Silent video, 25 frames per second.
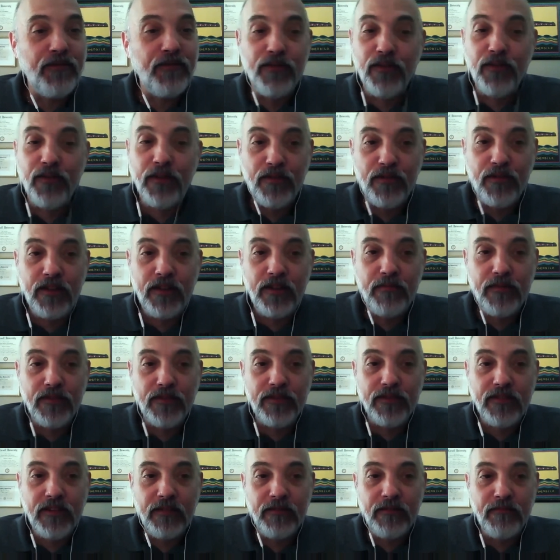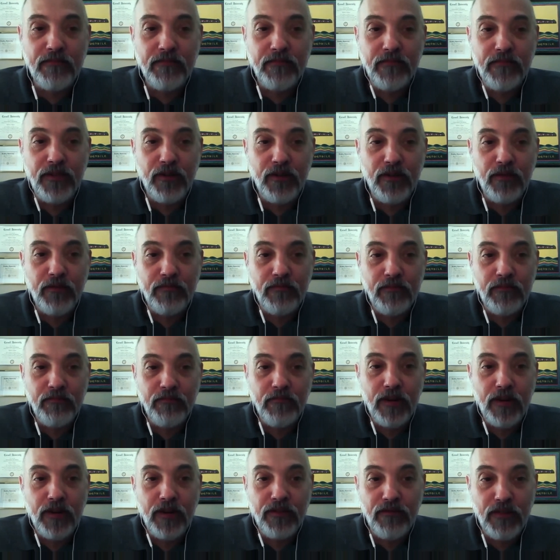growing 30%,
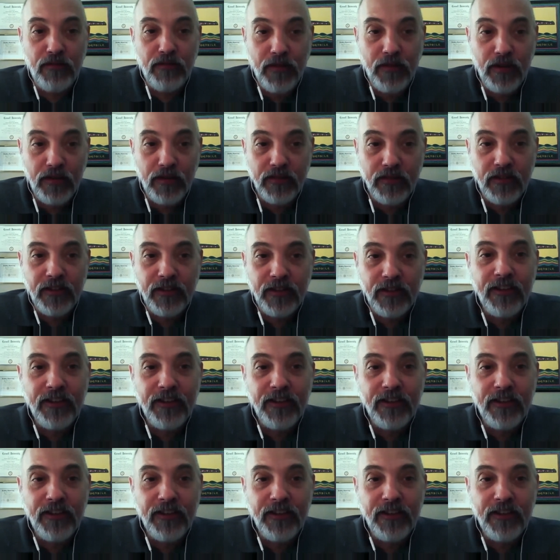month over month,